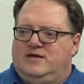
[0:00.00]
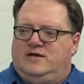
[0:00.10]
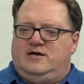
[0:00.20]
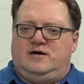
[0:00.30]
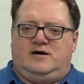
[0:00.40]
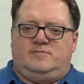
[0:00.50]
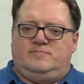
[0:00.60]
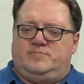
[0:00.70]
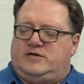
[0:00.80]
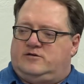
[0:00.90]
Uh, um,
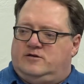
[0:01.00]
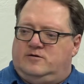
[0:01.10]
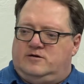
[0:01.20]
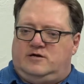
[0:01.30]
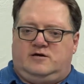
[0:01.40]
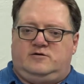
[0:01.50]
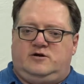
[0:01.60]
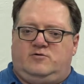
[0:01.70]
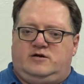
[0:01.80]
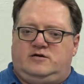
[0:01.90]
but, uh, you
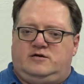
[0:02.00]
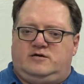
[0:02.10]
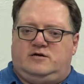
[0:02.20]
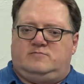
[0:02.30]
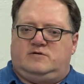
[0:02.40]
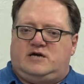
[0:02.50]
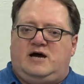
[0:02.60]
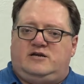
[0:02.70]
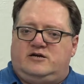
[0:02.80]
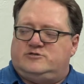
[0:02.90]
know,
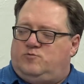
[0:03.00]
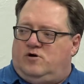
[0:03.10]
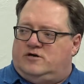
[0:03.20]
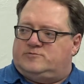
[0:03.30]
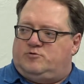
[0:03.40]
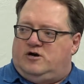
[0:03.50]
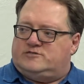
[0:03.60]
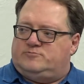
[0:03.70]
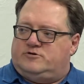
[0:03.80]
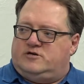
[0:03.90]
God does want us
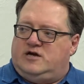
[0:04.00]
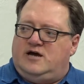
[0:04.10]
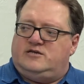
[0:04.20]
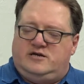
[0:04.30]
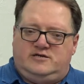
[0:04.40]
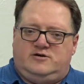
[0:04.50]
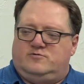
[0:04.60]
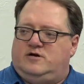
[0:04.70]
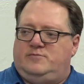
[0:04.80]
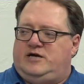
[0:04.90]
prospered. Yeah. God, do, you
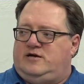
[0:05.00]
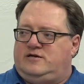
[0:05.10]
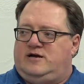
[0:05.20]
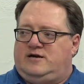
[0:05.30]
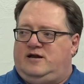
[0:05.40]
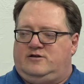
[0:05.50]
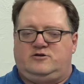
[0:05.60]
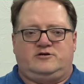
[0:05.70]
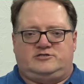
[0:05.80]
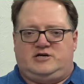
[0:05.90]
know, I mean, I, I kind of
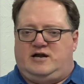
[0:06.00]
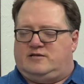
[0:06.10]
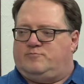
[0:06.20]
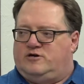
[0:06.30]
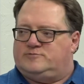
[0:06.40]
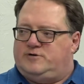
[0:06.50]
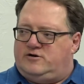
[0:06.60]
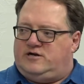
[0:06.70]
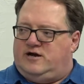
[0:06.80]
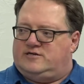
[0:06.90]
took a shot at the
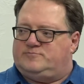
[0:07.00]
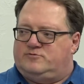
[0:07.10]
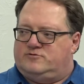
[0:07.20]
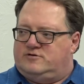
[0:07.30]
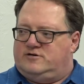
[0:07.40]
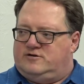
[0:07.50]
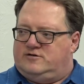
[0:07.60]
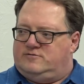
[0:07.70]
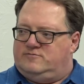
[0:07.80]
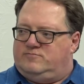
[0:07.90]
prosperity gospel
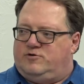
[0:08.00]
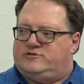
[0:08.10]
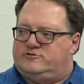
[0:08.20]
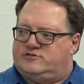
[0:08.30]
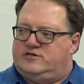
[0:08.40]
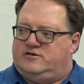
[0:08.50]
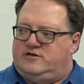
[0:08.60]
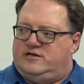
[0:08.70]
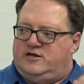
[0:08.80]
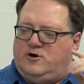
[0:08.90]
uh, preachers in
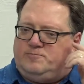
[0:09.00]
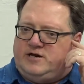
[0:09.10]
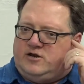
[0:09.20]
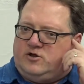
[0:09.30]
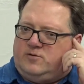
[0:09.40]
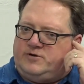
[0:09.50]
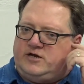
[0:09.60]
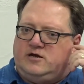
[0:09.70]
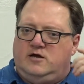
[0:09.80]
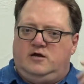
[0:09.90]
the in the opening right. a little
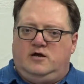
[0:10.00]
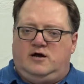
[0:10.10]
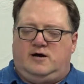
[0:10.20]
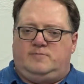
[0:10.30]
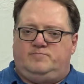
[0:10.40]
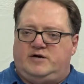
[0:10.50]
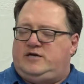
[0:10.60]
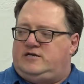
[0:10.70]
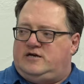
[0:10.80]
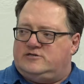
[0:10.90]
bit, um, but
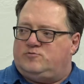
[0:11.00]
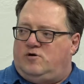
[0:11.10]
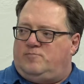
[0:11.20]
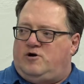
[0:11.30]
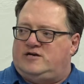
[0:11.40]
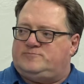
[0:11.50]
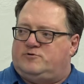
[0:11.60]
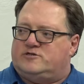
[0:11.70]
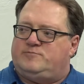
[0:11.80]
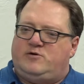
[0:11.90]
he does want to
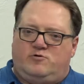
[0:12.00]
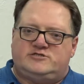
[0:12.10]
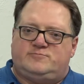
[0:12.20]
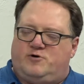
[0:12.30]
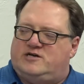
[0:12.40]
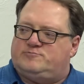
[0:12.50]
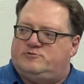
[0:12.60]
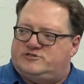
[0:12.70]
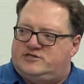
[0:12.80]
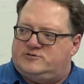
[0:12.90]
prosper us, but he wants to prosper
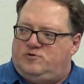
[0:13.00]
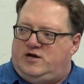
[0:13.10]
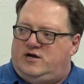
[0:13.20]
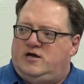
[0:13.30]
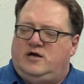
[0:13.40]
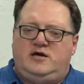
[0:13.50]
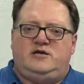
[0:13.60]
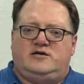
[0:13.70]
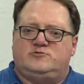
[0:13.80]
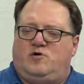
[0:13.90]
us his way. He right.
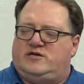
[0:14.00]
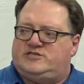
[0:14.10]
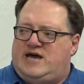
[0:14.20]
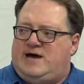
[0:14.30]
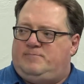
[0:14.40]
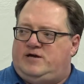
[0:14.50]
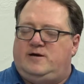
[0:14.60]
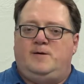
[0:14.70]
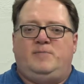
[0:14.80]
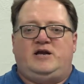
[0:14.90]
does want us happy,
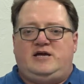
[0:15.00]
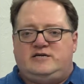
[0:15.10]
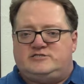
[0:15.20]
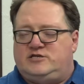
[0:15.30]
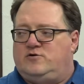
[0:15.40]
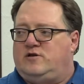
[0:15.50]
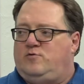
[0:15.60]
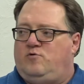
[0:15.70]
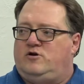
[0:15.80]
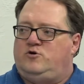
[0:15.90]
but he's the only
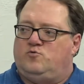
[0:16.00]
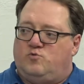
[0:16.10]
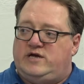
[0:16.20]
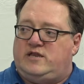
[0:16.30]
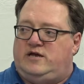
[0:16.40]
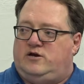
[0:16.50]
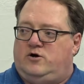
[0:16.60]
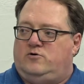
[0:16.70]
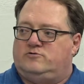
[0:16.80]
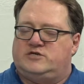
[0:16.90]
one who really
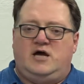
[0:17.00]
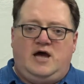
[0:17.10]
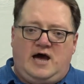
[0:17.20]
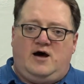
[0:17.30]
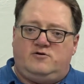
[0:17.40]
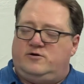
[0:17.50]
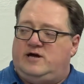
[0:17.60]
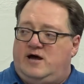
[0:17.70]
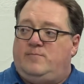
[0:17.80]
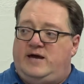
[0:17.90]
knows how to
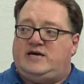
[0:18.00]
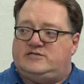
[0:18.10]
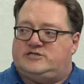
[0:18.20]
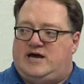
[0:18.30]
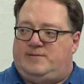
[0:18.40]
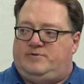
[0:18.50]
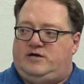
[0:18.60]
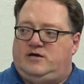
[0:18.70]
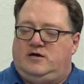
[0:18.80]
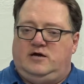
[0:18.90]
how right. to make us happy.
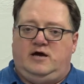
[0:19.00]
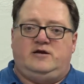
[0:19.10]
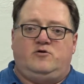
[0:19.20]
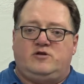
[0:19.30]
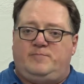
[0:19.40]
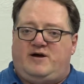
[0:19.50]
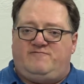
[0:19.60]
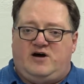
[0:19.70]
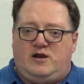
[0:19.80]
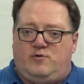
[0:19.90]
Right. And only by
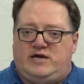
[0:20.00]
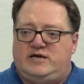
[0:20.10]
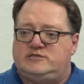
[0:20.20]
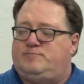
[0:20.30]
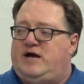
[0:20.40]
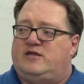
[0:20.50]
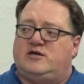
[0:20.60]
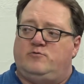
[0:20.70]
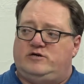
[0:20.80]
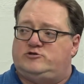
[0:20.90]
following his path
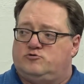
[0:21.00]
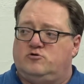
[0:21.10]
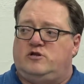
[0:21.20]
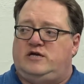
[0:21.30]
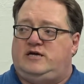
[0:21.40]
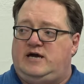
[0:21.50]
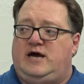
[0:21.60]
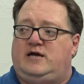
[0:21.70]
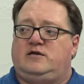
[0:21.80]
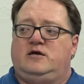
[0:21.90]
can we truly
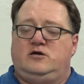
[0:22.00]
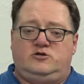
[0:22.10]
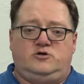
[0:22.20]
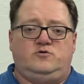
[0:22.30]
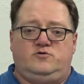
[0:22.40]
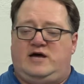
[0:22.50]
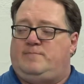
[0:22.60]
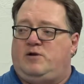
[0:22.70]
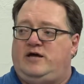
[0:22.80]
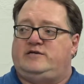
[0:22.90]
get right. to
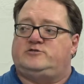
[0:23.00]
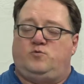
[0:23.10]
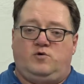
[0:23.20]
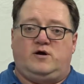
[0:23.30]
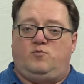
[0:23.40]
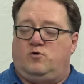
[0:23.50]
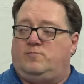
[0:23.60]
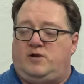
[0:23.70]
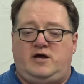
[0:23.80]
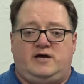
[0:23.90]
that place where we're
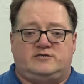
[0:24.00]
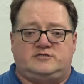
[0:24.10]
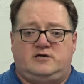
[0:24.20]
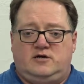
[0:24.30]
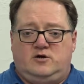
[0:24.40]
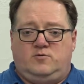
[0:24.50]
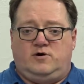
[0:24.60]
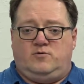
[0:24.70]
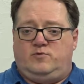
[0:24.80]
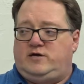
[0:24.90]
blessed. Right. Well,
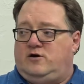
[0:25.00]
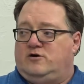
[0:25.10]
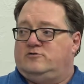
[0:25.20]
well we are